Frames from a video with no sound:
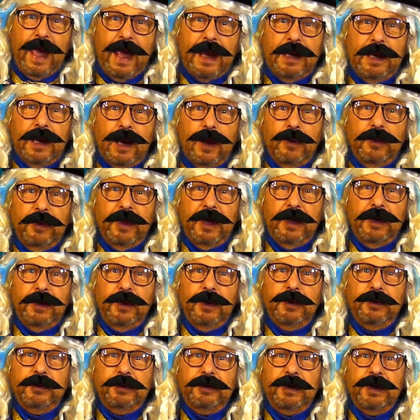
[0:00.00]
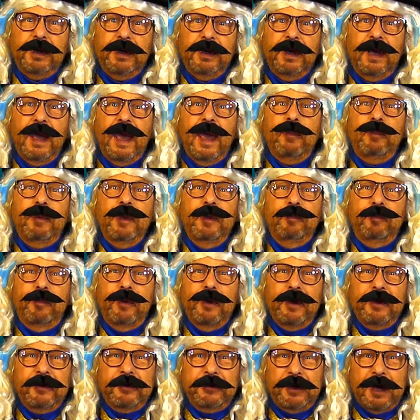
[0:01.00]
Hello there, Joost. Happy
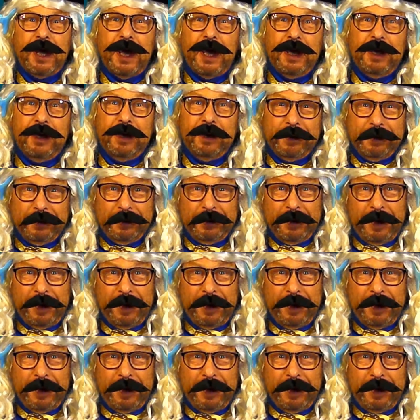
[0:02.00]
birthday.